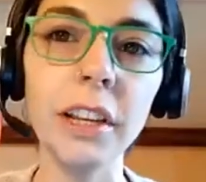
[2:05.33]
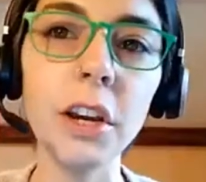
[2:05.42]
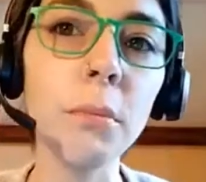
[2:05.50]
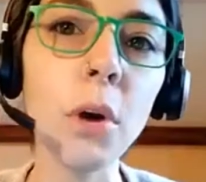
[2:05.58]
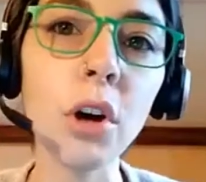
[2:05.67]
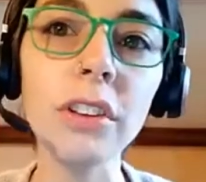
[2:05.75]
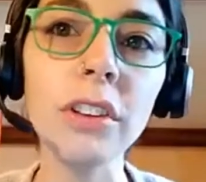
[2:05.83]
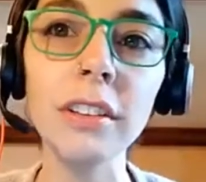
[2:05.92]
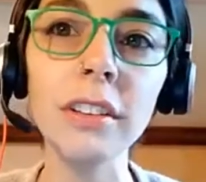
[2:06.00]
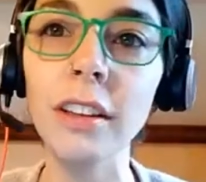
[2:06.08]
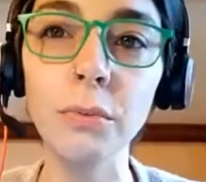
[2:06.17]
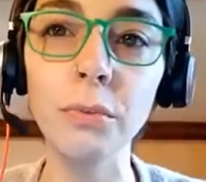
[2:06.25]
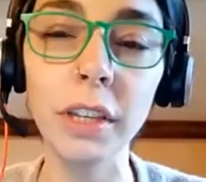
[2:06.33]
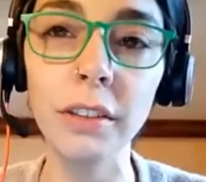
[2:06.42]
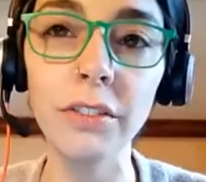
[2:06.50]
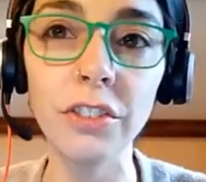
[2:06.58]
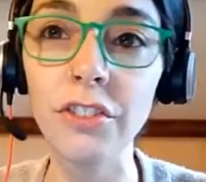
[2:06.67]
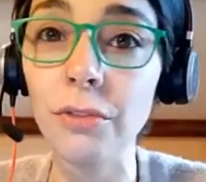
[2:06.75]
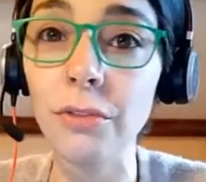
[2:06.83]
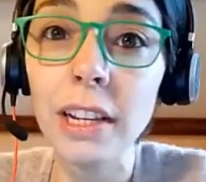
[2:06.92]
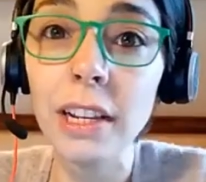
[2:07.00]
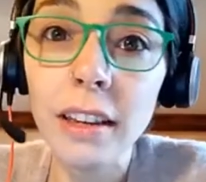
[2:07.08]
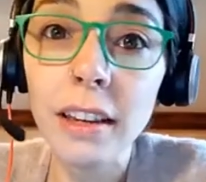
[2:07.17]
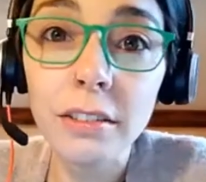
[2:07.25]
a model that we can teach
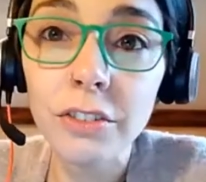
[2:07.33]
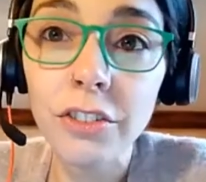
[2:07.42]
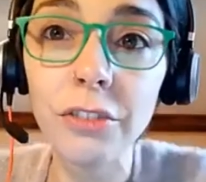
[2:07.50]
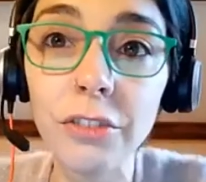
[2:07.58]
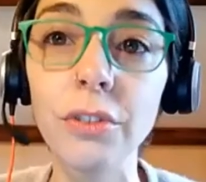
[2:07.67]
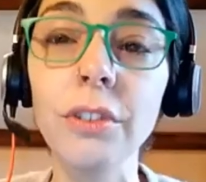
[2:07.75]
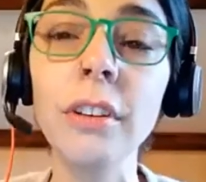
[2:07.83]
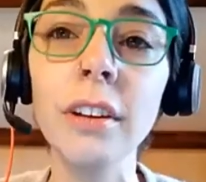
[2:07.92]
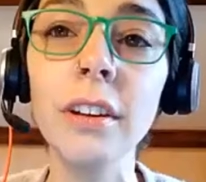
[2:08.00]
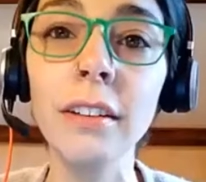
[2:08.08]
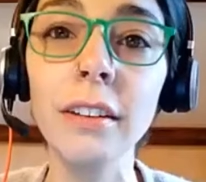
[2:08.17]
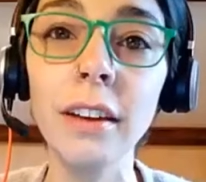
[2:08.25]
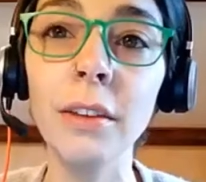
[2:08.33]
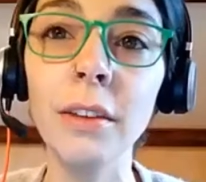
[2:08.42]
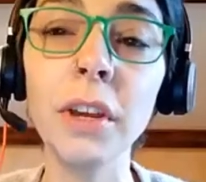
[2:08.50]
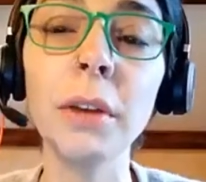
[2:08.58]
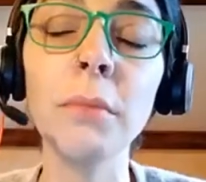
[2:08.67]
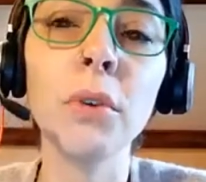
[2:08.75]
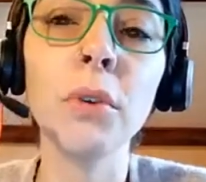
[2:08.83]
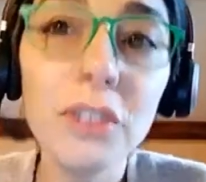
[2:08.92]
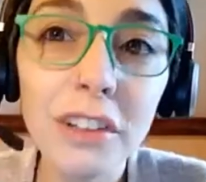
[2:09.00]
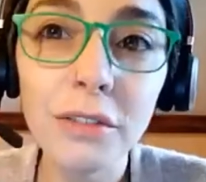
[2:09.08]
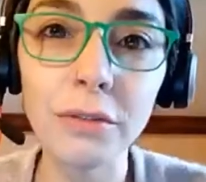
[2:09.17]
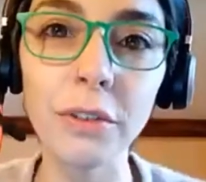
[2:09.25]
really young children, and we can model
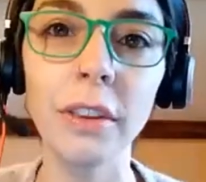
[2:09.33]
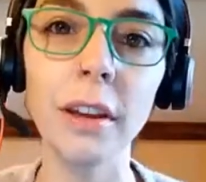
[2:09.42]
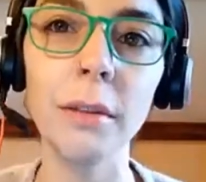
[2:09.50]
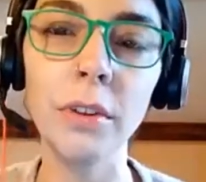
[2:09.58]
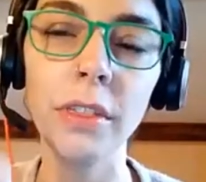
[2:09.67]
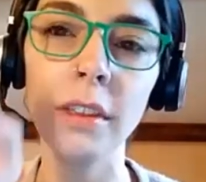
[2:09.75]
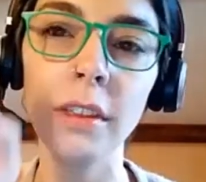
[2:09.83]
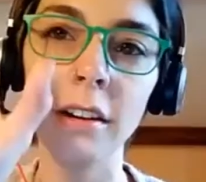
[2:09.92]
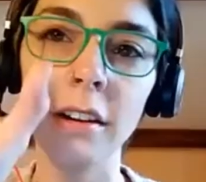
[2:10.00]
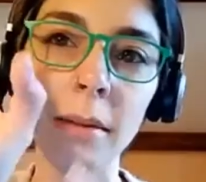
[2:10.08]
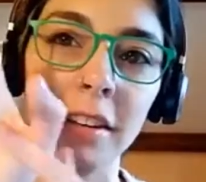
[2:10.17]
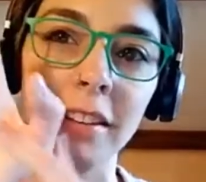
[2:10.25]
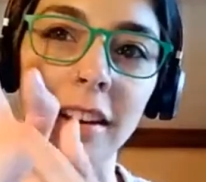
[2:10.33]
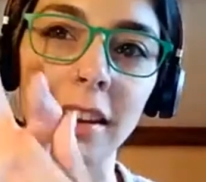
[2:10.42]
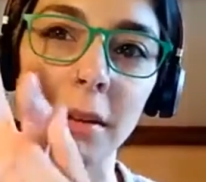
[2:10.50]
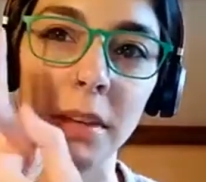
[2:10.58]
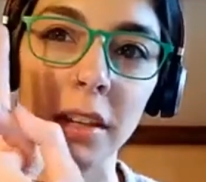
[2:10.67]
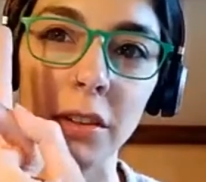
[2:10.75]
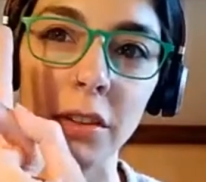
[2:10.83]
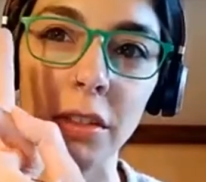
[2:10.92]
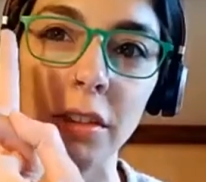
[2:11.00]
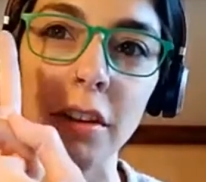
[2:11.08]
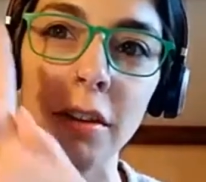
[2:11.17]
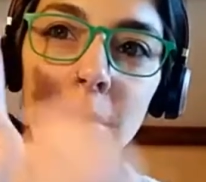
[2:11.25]
it for them with the amygdala being the
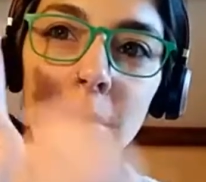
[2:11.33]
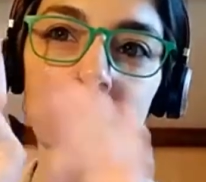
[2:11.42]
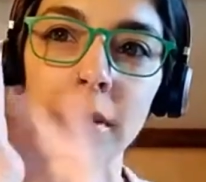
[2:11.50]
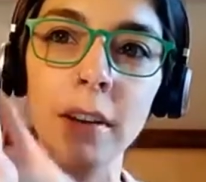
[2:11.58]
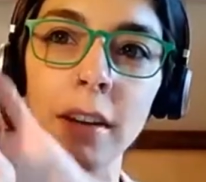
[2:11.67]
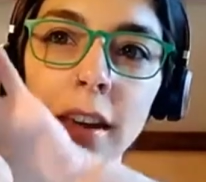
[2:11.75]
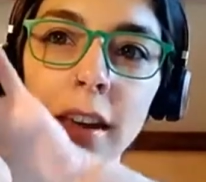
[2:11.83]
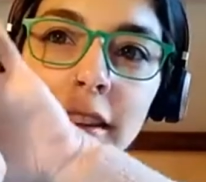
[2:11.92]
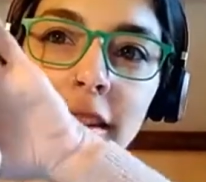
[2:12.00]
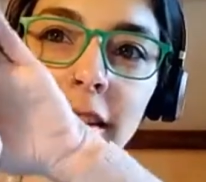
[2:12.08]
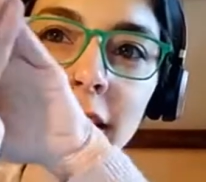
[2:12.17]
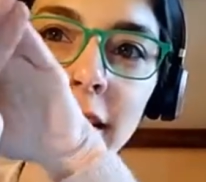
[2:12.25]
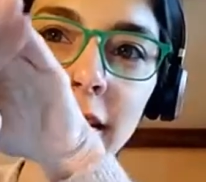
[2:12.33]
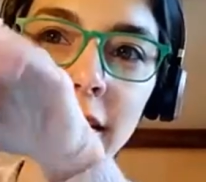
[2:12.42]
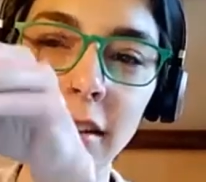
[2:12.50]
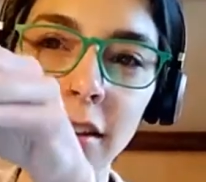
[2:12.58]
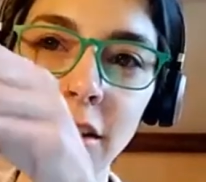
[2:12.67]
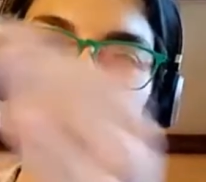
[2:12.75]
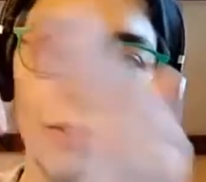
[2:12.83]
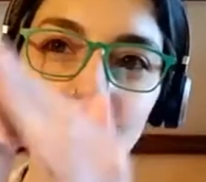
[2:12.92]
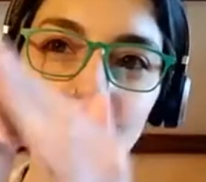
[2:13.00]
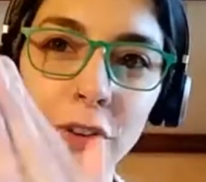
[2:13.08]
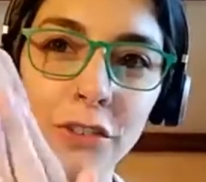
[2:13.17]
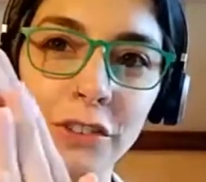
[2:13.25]
thumb and the
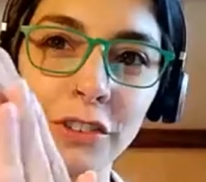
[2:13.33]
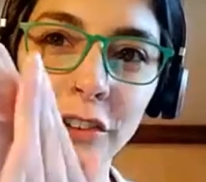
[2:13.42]
frontal